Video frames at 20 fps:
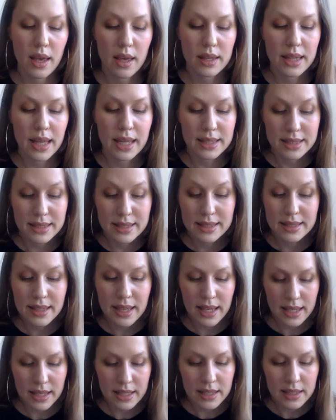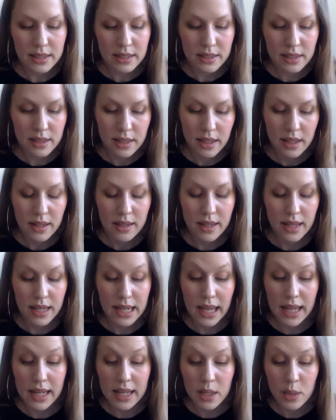that said that
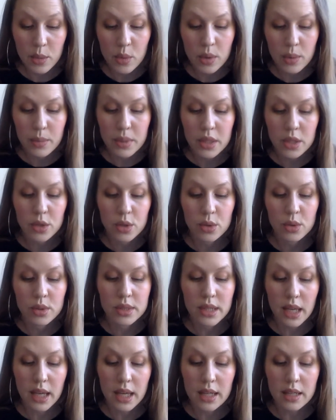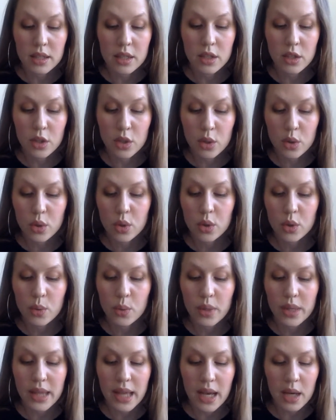any woman who dared cure
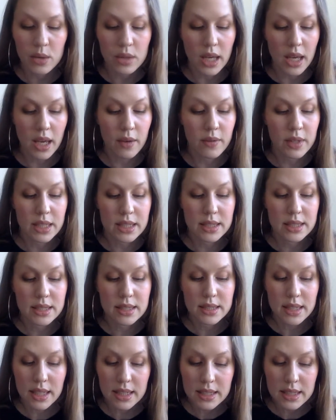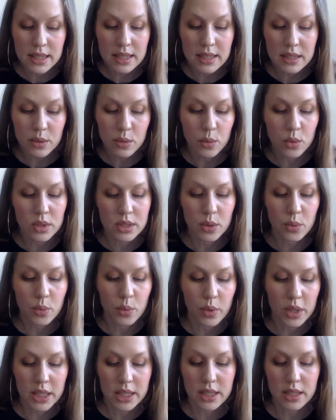without having studied was a
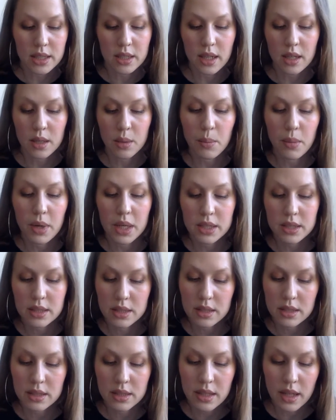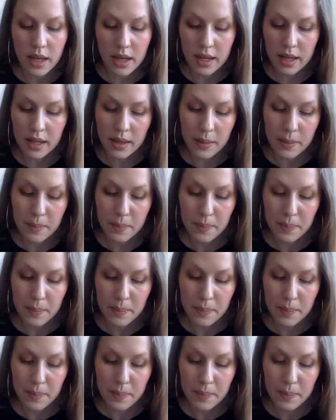witch and must die.